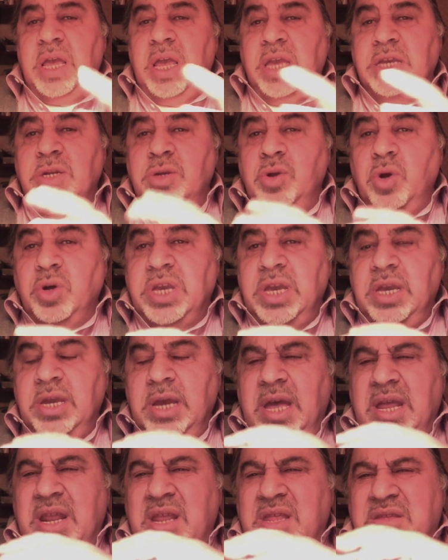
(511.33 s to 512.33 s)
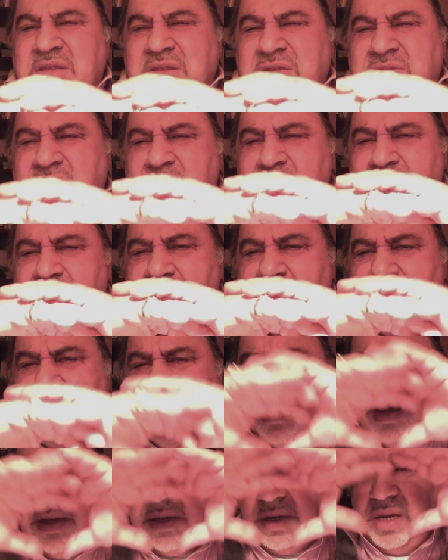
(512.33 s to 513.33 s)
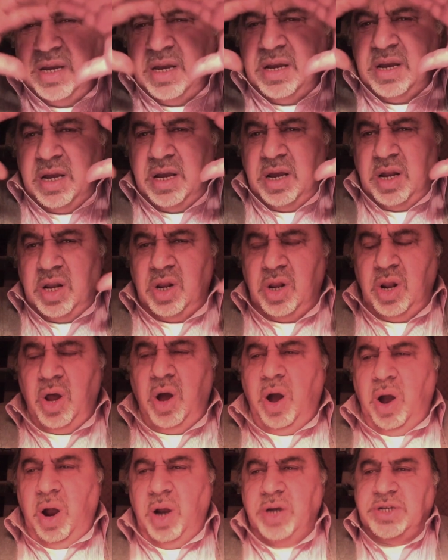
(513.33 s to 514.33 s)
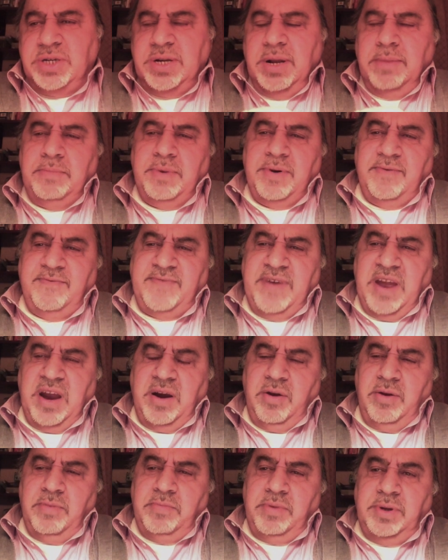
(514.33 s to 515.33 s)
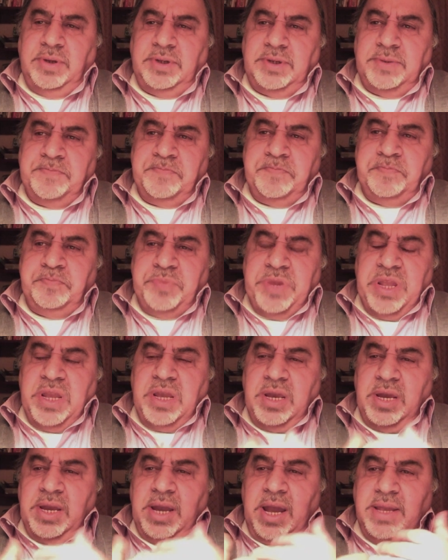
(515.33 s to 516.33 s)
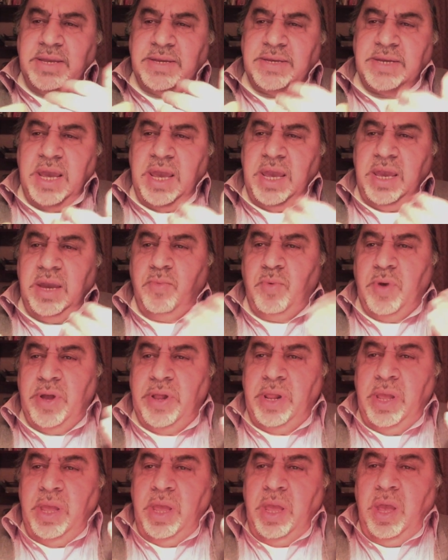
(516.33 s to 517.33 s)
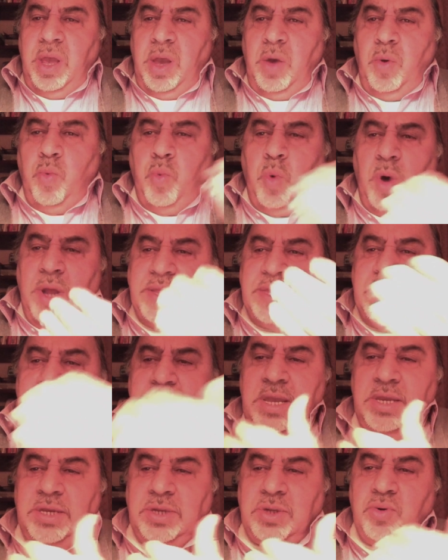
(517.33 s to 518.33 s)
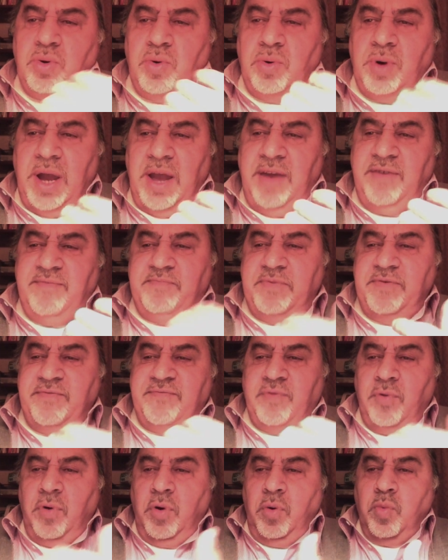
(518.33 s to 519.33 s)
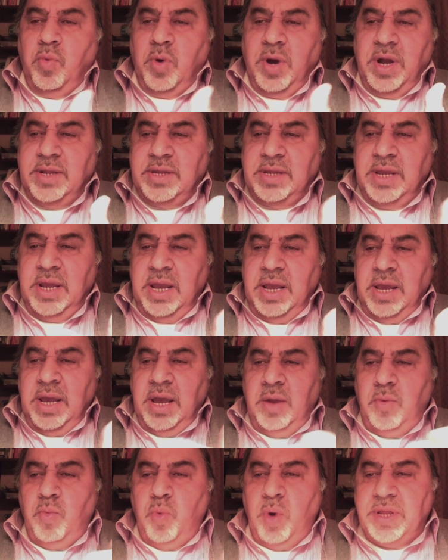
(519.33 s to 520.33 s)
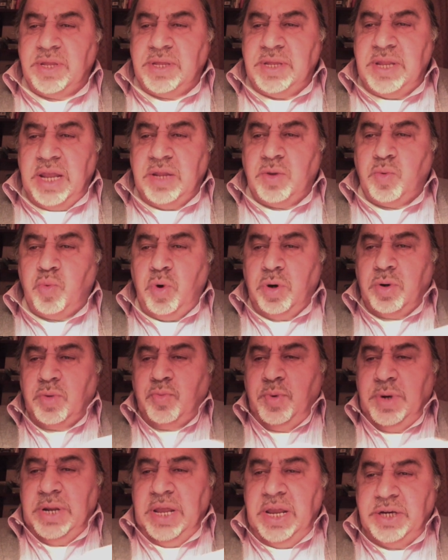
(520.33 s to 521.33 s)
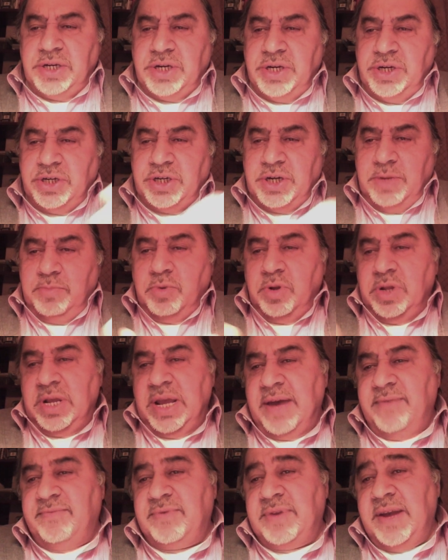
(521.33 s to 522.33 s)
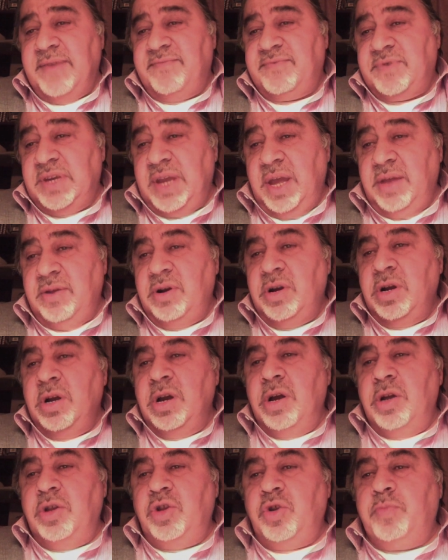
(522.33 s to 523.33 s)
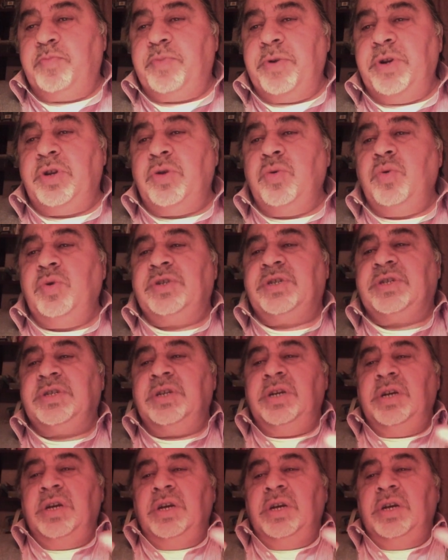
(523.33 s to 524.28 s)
is looking at a tremendous large number of variables and saying, well, what needs to arrive before what, and what network relationship do they have to have together to produce